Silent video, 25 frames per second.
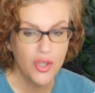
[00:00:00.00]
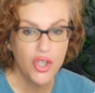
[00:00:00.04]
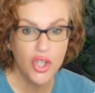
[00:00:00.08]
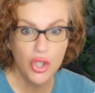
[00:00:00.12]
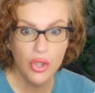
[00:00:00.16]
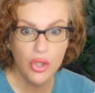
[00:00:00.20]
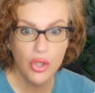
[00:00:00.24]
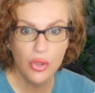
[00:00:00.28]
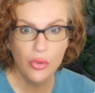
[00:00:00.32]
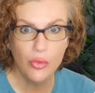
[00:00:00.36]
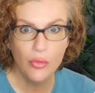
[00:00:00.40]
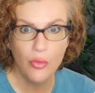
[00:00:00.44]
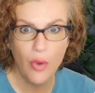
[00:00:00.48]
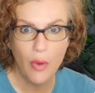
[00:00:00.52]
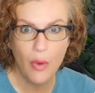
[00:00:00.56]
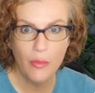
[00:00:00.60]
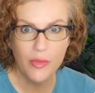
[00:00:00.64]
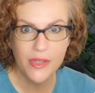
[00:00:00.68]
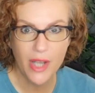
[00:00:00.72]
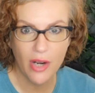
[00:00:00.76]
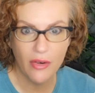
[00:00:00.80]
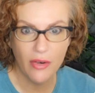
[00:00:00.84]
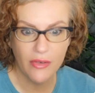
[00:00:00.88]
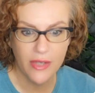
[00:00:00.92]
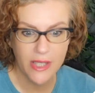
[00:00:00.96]
to what
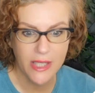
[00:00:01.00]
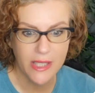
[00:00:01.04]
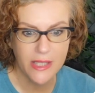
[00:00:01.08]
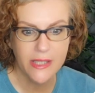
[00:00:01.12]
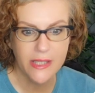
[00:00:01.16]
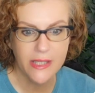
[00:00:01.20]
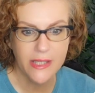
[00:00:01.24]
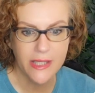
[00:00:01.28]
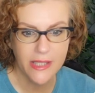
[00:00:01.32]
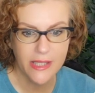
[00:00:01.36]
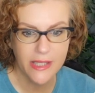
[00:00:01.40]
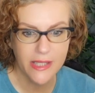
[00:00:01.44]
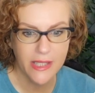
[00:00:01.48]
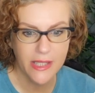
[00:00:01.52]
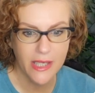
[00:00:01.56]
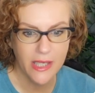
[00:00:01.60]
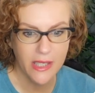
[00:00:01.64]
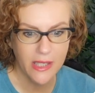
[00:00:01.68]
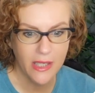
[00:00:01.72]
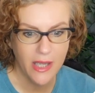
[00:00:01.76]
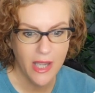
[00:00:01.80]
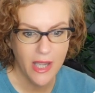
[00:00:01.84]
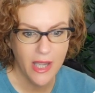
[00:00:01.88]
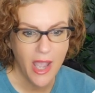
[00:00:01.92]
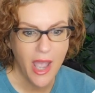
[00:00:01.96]
was already
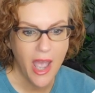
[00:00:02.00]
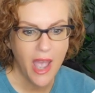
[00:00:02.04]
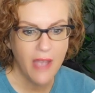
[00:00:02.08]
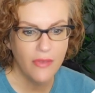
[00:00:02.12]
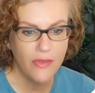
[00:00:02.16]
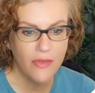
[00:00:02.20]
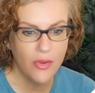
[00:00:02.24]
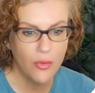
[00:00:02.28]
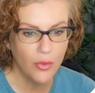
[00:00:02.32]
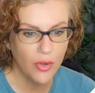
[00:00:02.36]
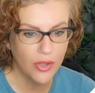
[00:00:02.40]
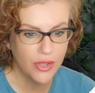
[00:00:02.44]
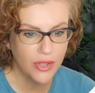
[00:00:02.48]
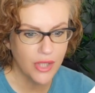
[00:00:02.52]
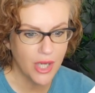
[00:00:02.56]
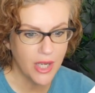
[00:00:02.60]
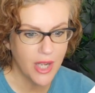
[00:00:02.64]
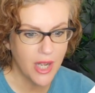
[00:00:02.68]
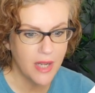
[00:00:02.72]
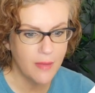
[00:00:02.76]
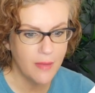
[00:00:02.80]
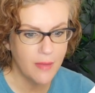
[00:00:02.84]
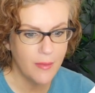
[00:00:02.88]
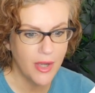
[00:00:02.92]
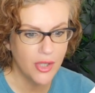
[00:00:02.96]
existing. Have you worked on
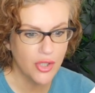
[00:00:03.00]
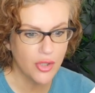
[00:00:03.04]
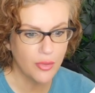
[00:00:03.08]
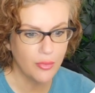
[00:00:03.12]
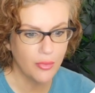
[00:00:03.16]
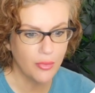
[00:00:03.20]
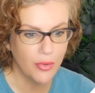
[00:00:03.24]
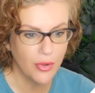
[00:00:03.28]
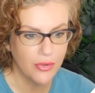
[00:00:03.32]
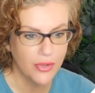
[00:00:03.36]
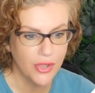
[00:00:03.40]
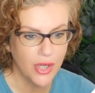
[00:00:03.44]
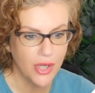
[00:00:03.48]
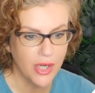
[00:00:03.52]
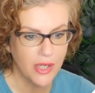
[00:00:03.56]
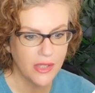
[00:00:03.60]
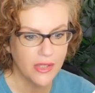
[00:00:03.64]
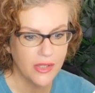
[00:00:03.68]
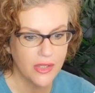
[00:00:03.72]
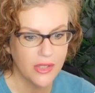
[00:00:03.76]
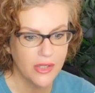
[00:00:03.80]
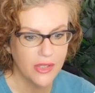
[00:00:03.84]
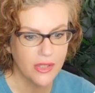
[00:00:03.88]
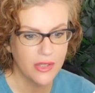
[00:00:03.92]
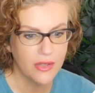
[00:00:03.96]
any major
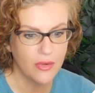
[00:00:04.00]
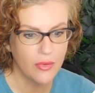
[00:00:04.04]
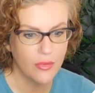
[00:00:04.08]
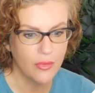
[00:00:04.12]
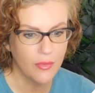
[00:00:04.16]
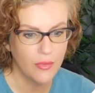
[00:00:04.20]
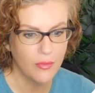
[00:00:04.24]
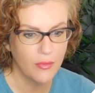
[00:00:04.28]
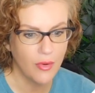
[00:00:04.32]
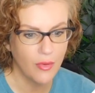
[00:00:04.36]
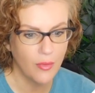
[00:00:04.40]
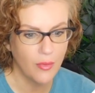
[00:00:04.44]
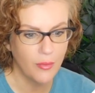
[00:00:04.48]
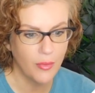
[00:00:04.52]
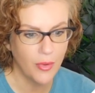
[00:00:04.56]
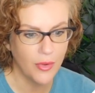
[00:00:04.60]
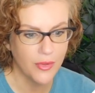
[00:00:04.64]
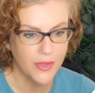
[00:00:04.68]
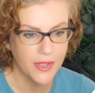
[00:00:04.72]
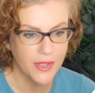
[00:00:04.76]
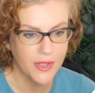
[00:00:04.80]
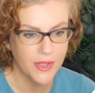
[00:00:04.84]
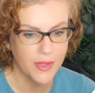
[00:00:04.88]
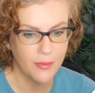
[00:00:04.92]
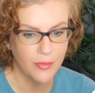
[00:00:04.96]
projects or
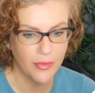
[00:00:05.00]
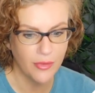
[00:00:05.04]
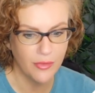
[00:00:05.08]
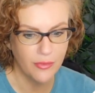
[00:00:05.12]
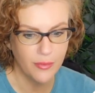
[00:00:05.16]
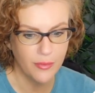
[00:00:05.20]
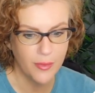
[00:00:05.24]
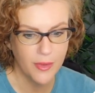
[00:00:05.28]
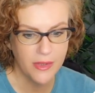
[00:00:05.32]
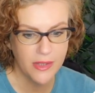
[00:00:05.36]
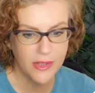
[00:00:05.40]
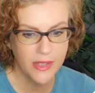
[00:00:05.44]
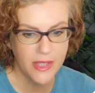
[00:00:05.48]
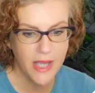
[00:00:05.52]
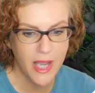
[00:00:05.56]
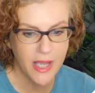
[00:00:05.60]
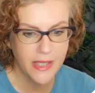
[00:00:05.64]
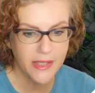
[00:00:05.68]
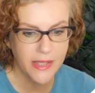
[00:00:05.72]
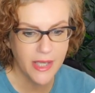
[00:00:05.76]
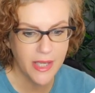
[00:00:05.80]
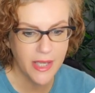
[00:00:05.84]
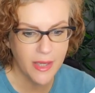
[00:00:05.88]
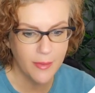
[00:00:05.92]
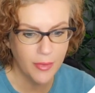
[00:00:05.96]
process improvements?
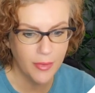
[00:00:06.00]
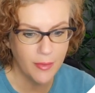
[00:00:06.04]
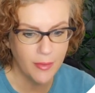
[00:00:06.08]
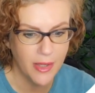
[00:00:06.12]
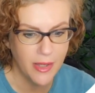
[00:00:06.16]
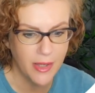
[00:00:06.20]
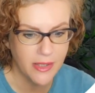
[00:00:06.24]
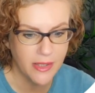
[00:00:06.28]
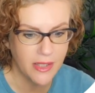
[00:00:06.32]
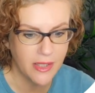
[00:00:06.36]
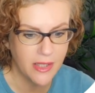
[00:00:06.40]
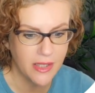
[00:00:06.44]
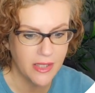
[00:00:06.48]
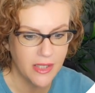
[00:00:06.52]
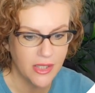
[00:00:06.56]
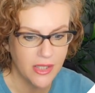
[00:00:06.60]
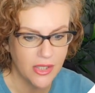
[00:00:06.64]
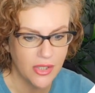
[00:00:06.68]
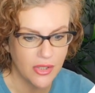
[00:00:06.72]
Yes, I implemented a